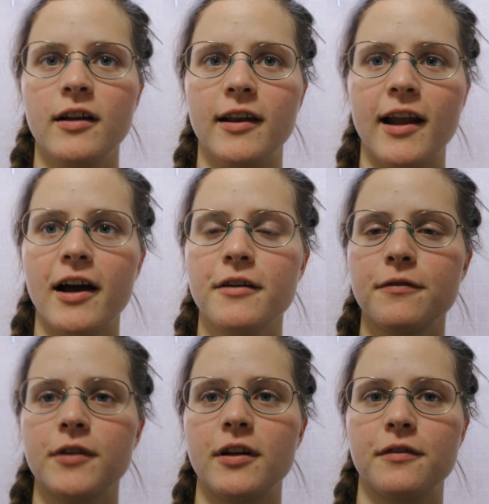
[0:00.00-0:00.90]

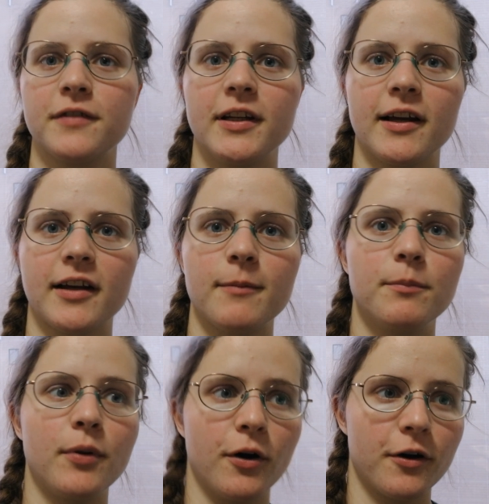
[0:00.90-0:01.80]
life, and I feel like I'm
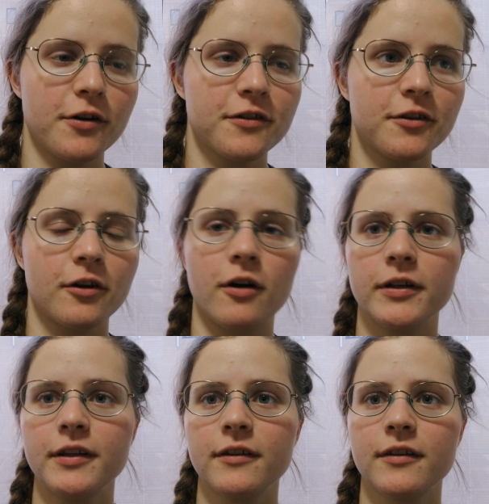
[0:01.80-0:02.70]
part of
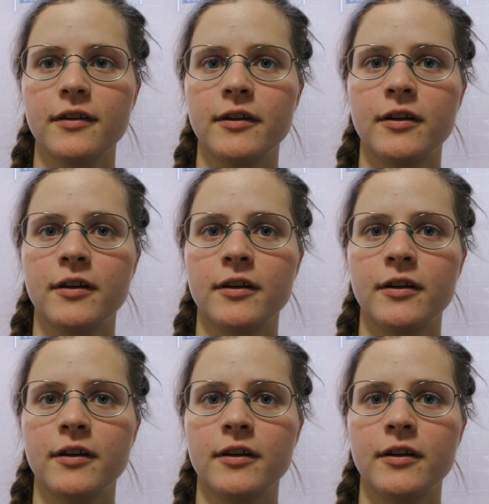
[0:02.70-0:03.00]
it.